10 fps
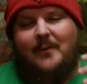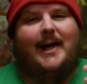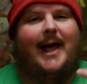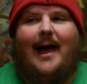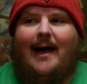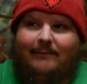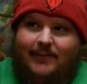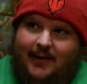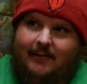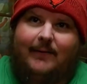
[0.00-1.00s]
We
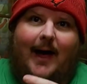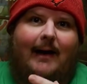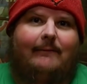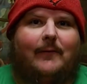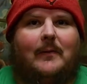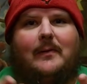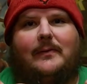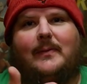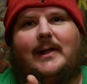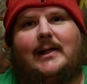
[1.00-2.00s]
have 5 4
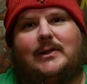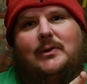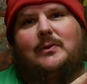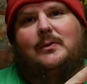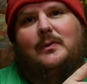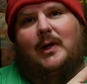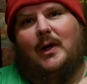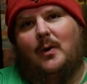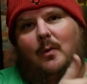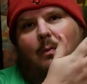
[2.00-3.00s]
3 2
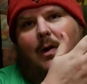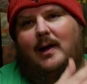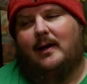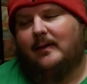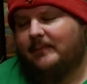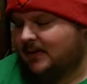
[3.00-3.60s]
1.